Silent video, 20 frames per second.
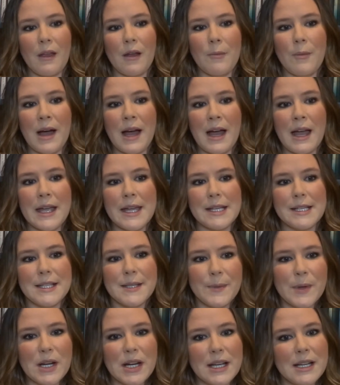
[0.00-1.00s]
my
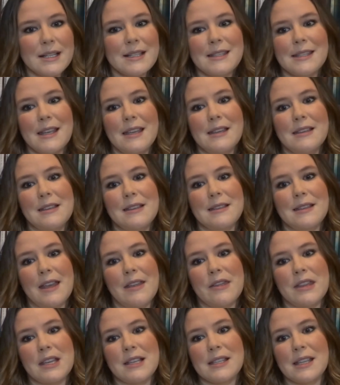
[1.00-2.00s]
experiences
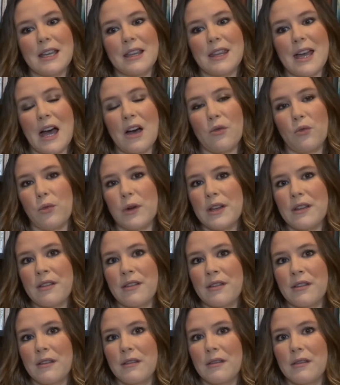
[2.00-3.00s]
and things like that
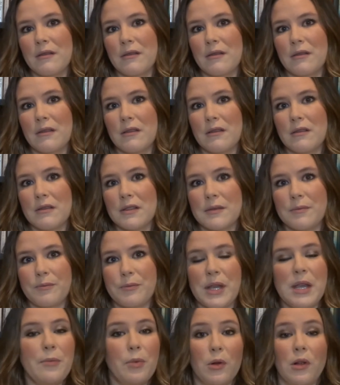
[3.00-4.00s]
with
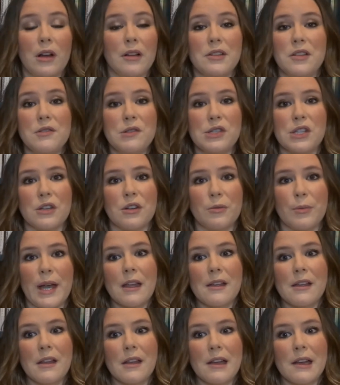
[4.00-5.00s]
people on YouTube.
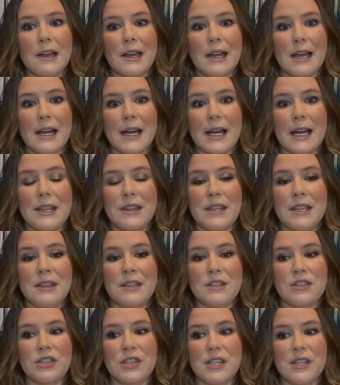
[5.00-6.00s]
I think
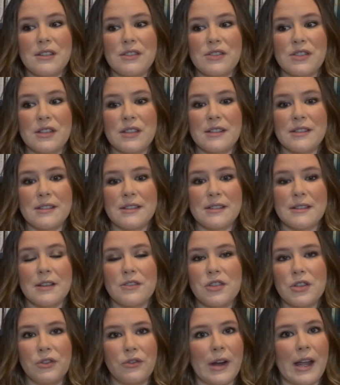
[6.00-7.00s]
that she is just
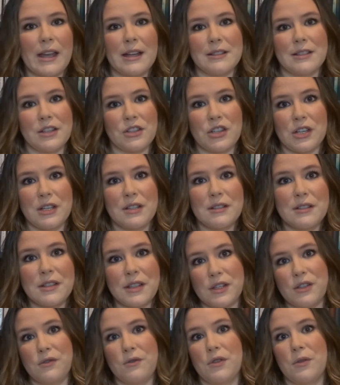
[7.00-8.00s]
such a great addition
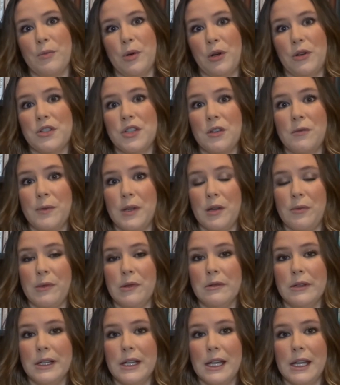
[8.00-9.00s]
to the BookTube
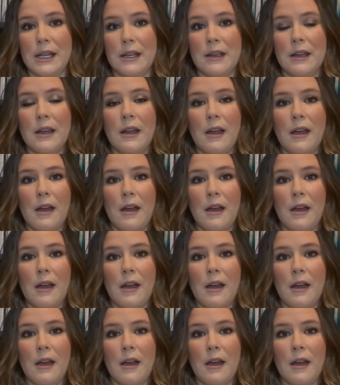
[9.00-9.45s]
community.